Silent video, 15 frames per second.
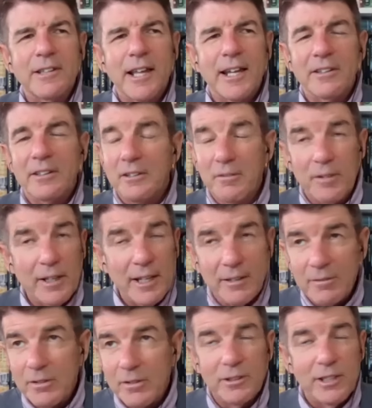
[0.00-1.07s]
that
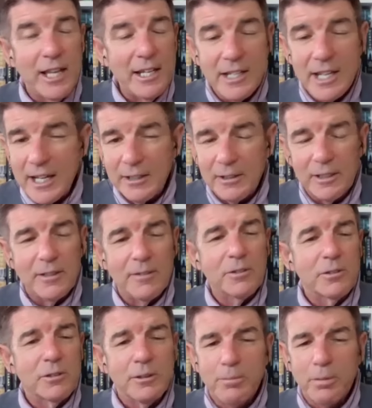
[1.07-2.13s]
they need
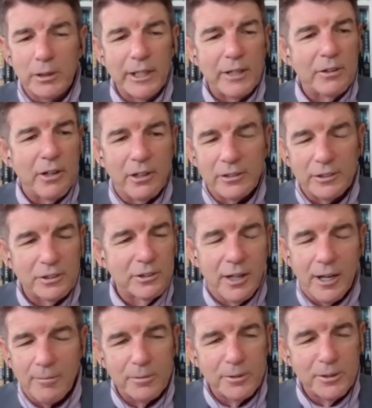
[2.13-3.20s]
to pull out all the
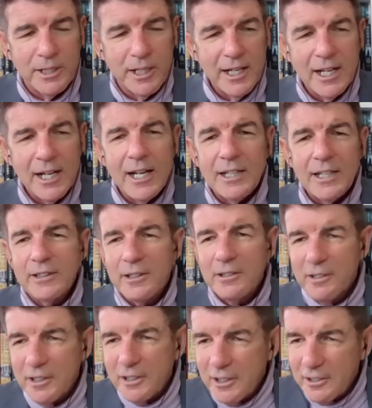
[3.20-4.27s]
stops.
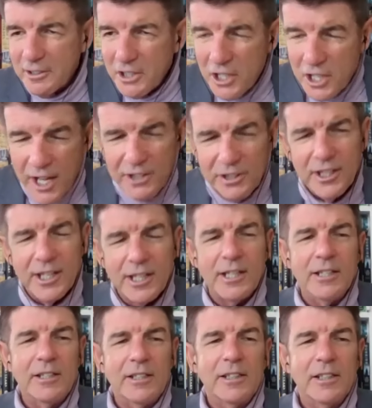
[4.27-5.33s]
There is
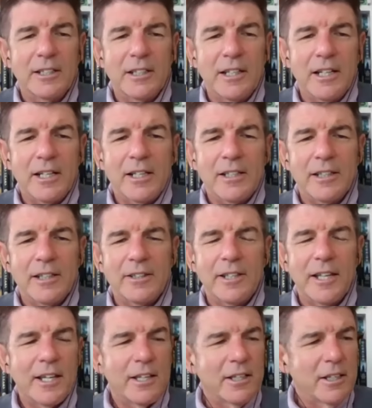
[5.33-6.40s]
nothing that
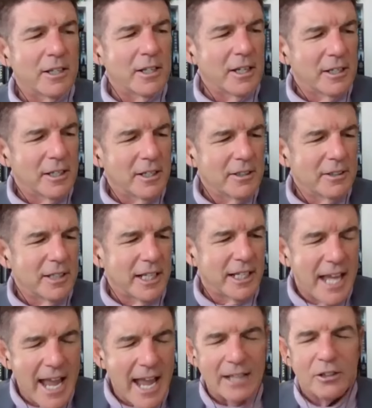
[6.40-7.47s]
they
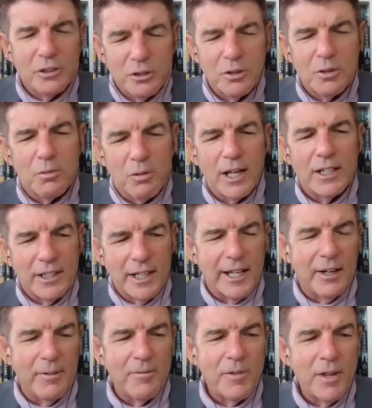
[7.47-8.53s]
can't do right
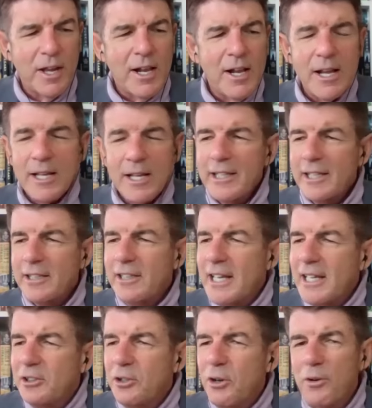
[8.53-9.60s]
now that
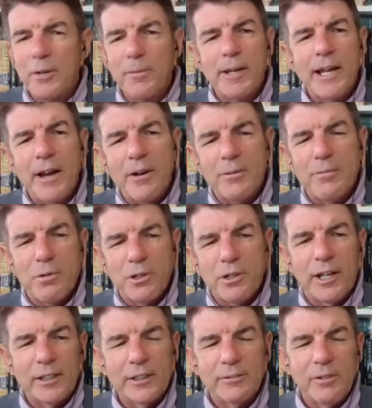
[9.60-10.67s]
is going to be
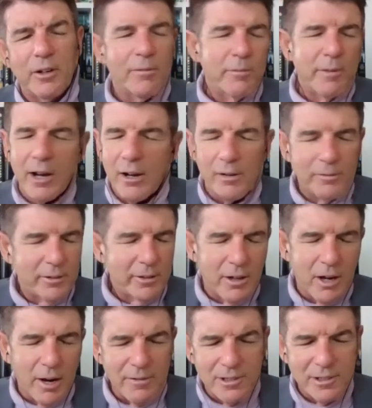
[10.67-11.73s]
counterproductive.
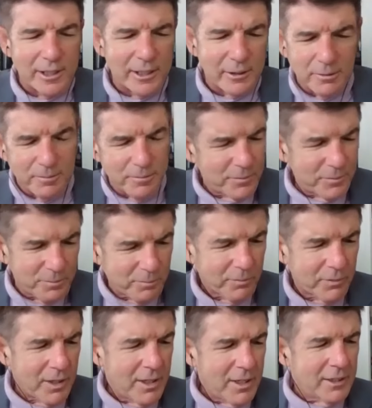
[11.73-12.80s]
Obviously
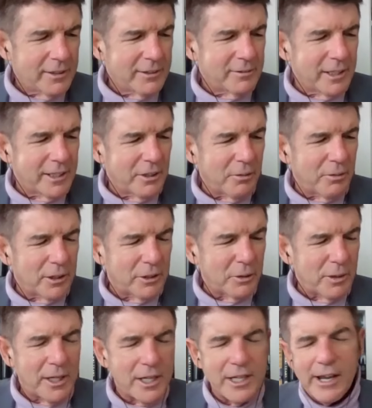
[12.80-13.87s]
they don't want to
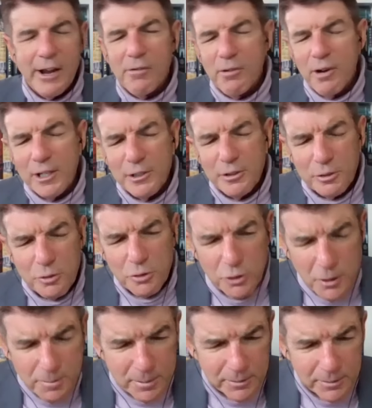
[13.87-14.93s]
do anything outrageous or
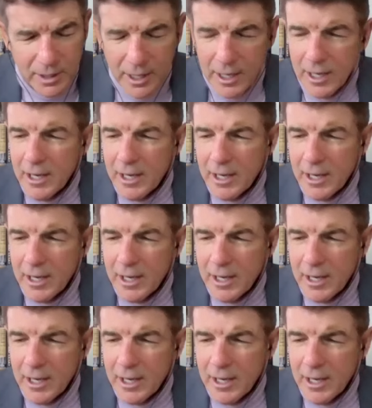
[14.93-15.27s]
stupid.